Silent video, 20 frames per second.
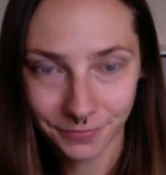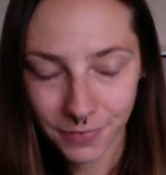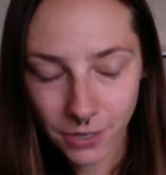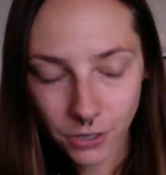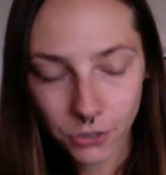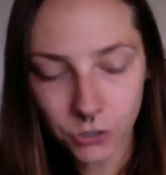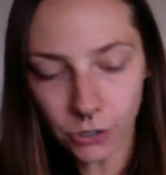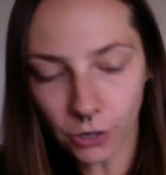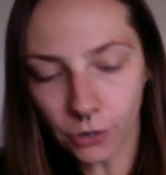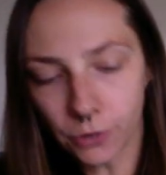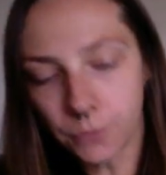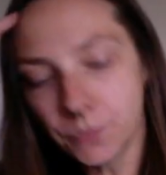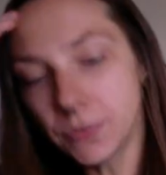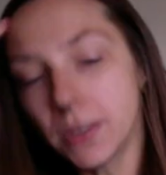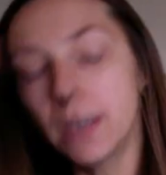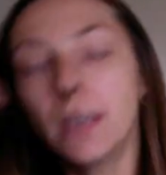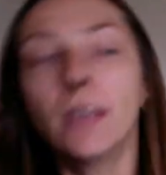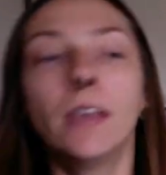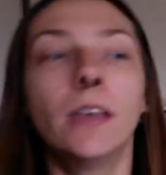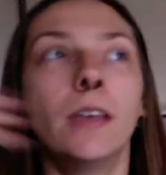So
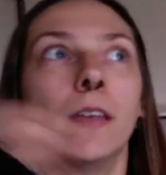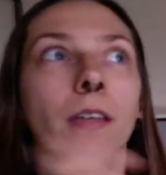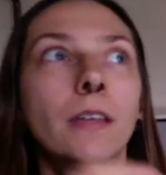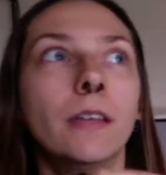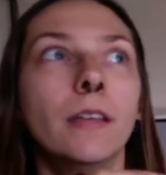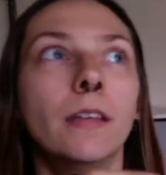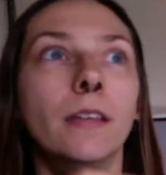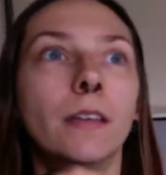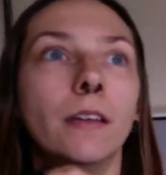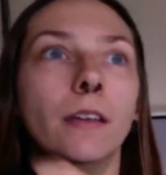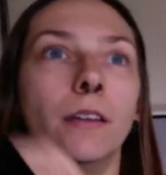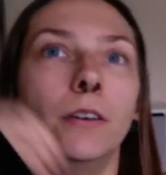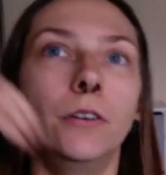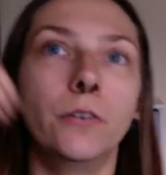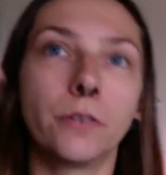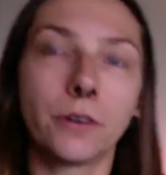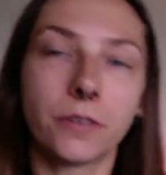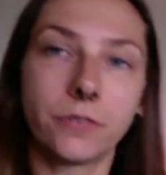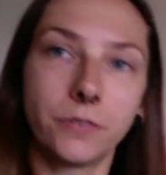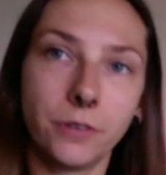
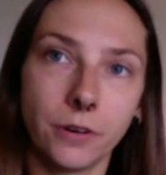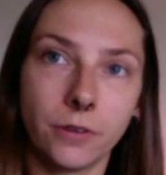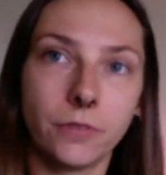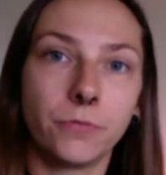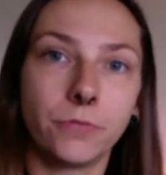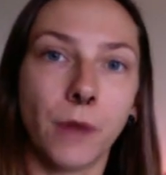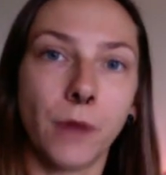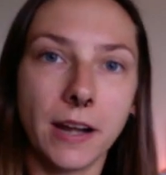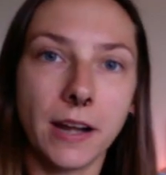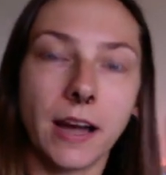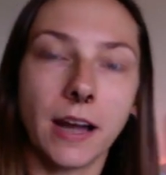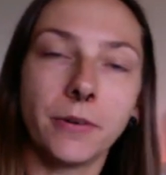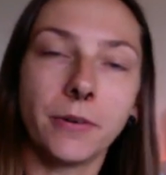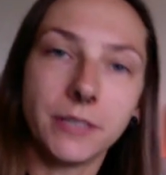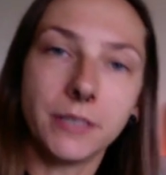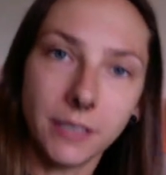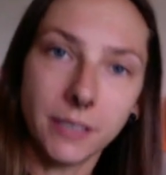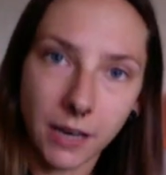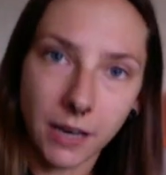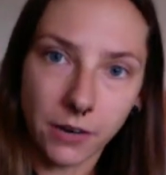North node right now
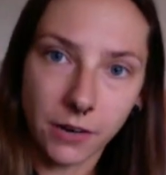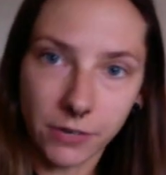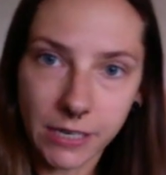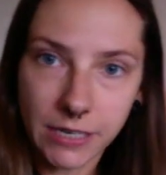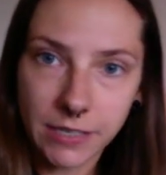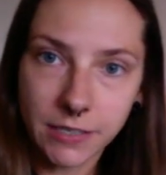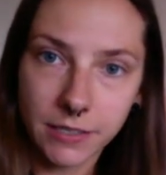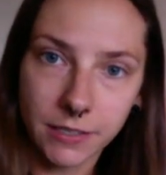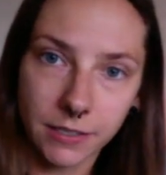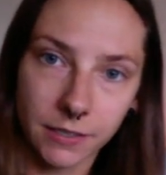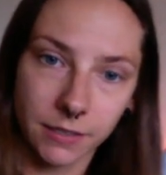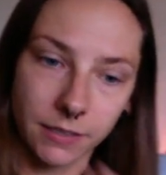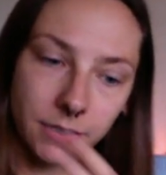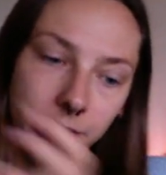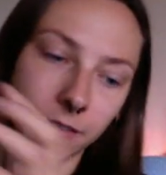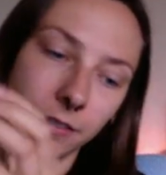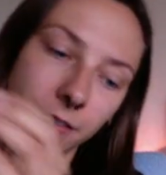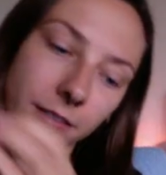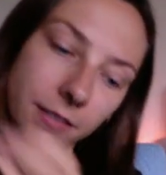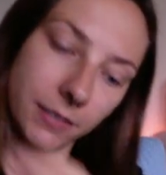is in Aries.
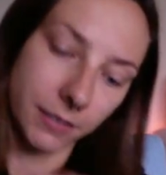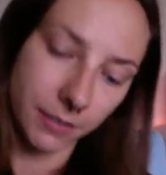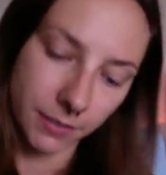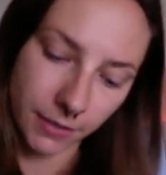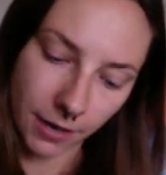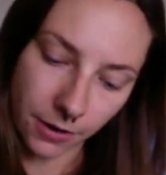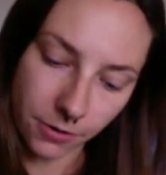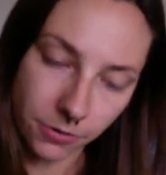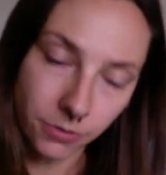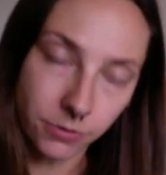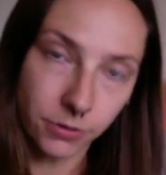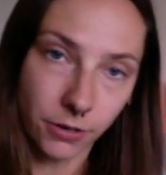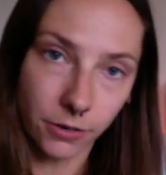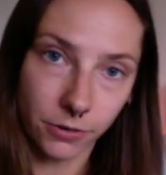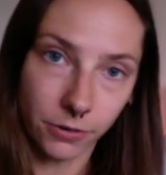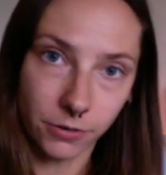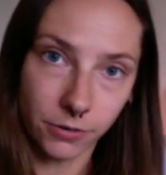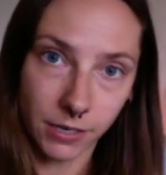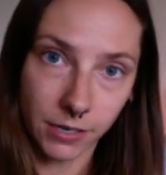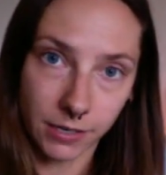South
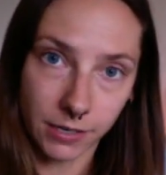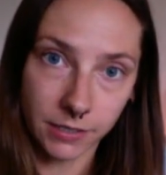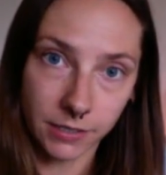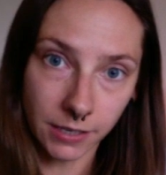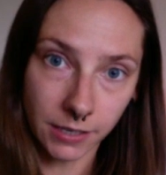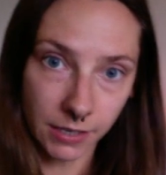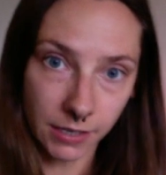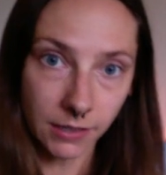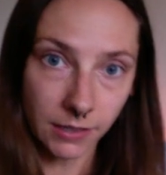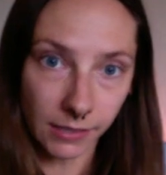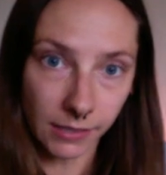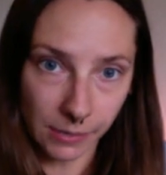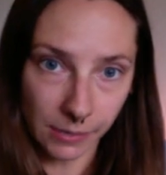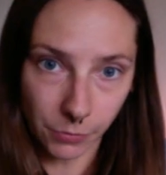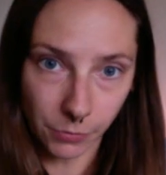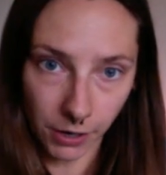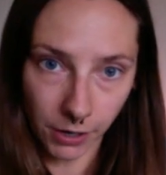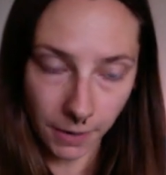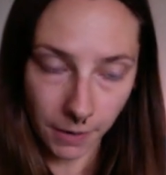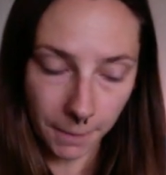node is in
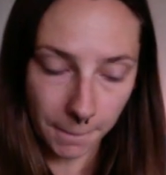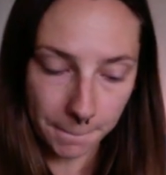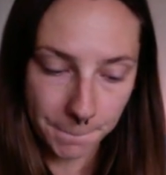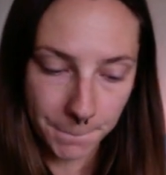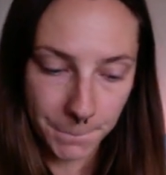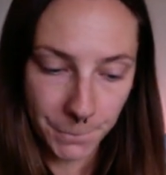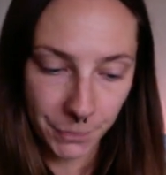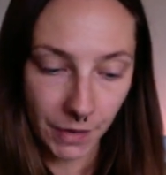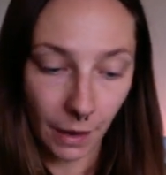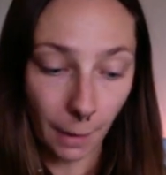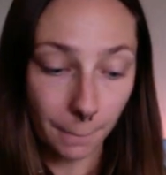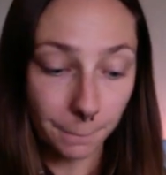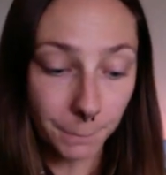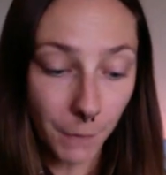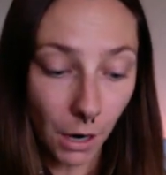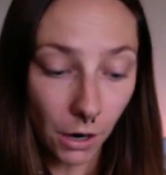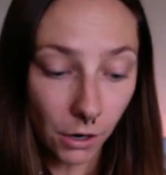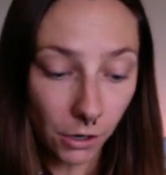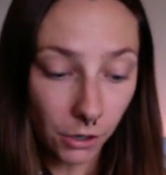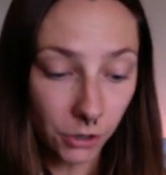Libra.
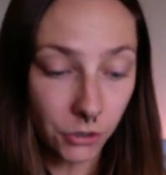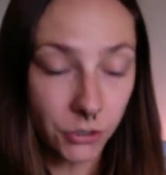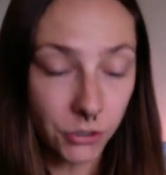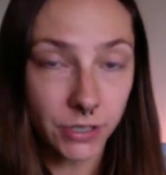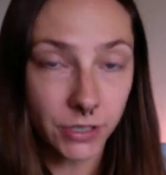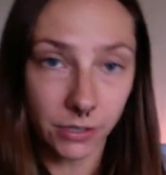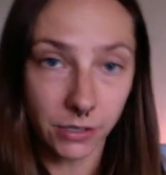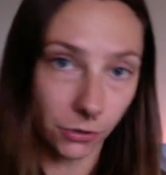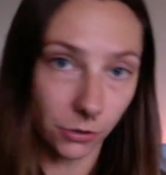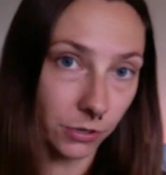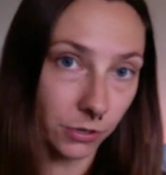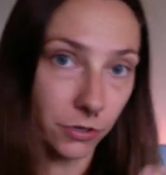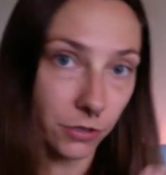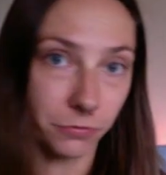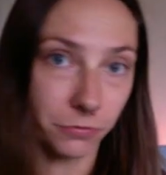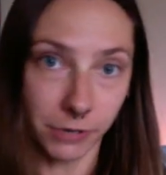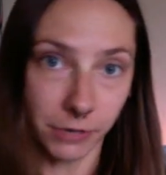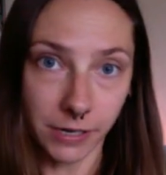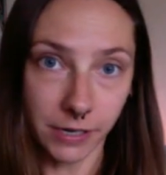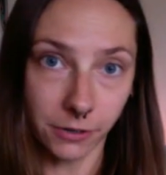Mars is only
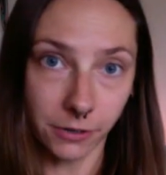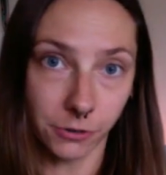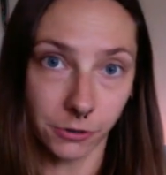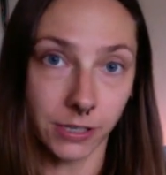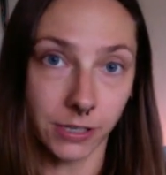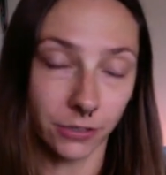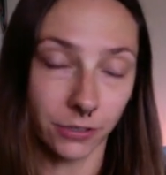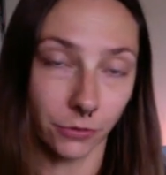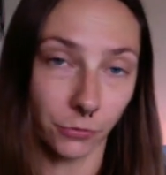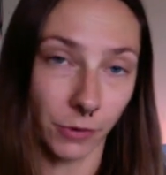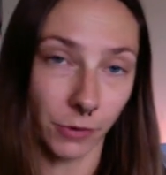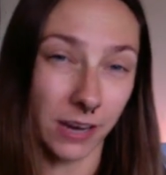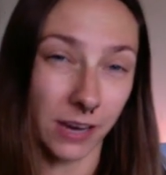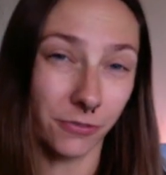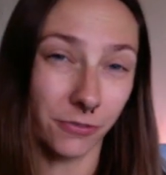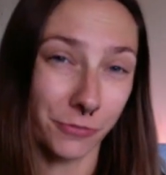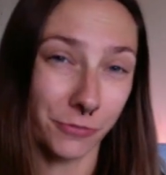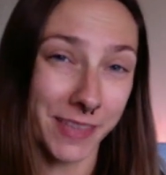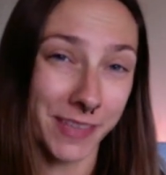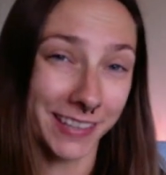three degrees away
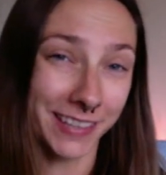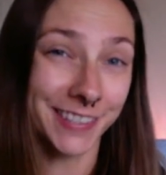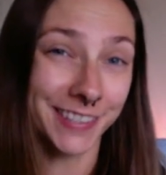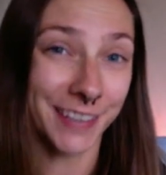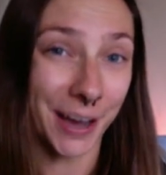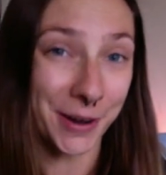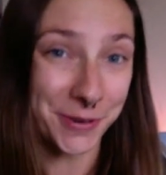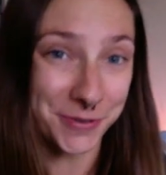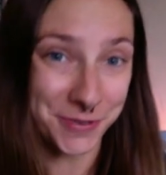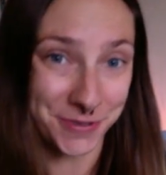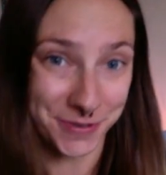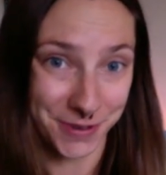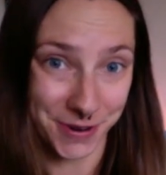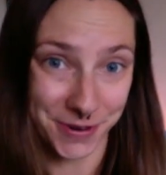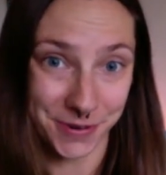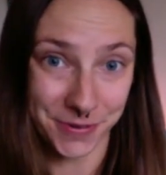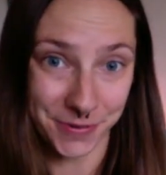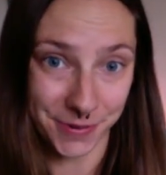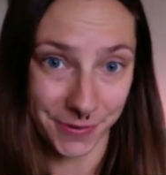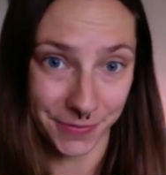from that south
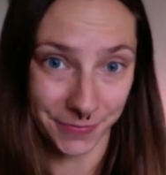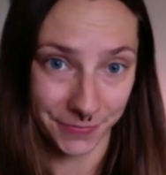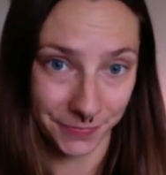node.